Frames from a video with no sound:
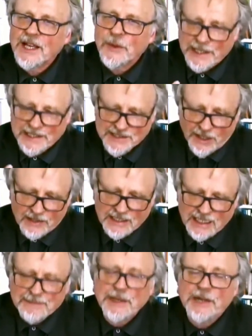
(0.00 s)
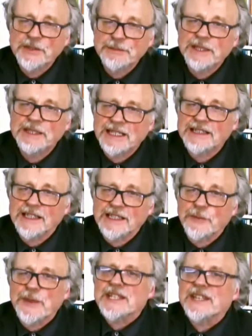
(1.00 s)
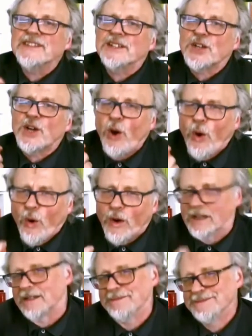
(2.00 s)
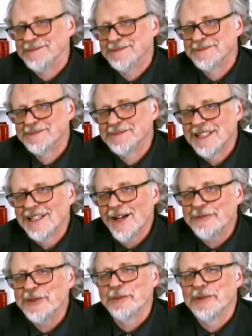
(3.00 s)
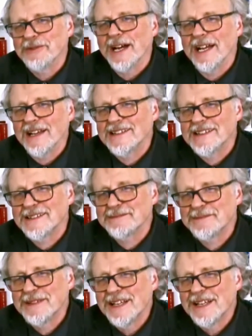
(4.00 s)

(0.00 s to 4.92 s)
when talking about human dignity, which is the core of human rights.